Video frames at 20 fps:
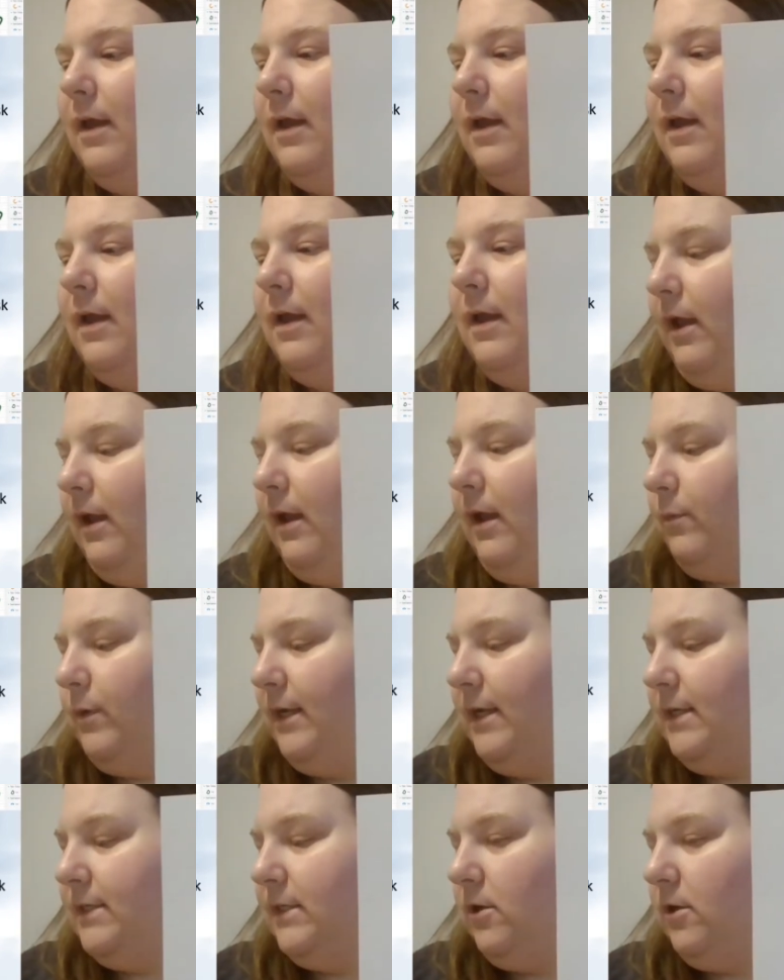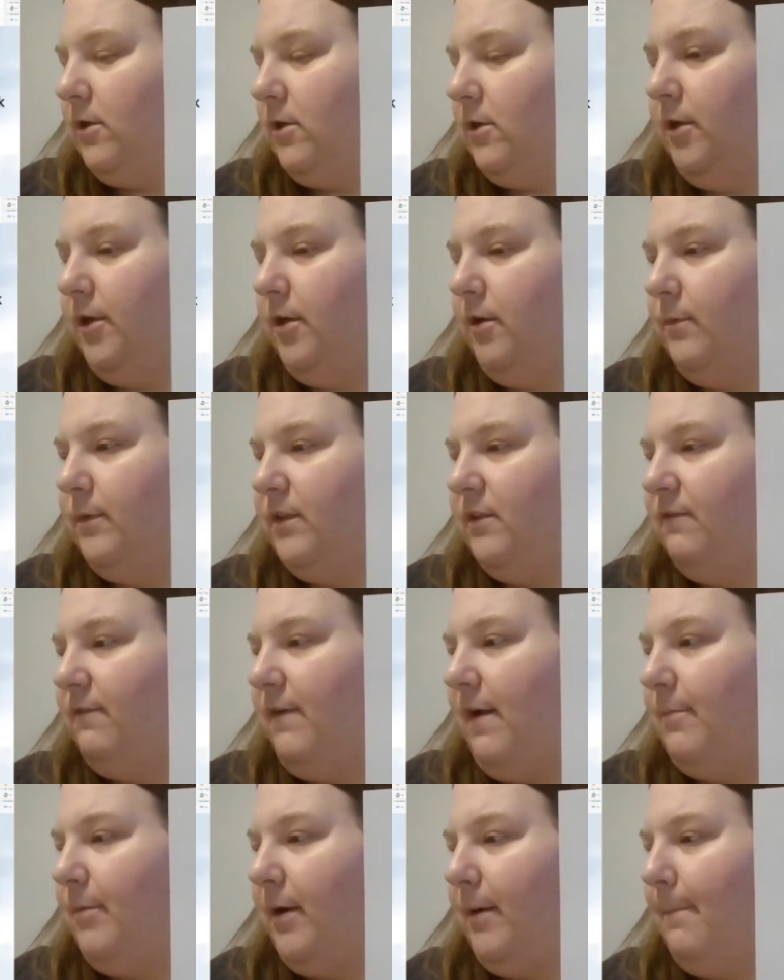And when I said earlier with the
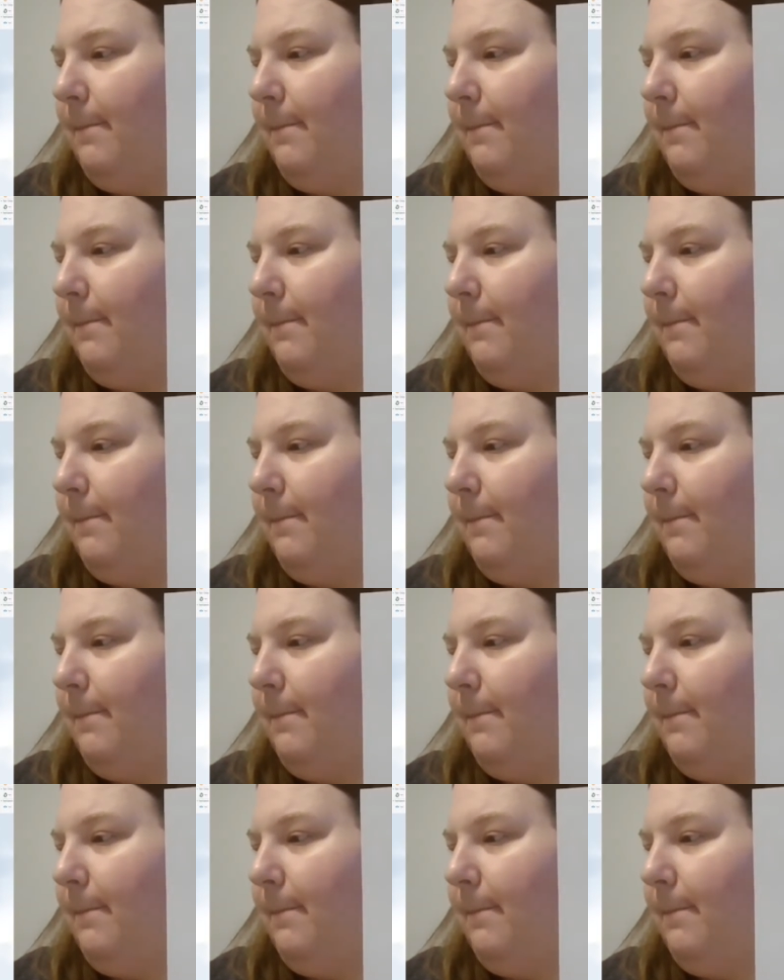fabric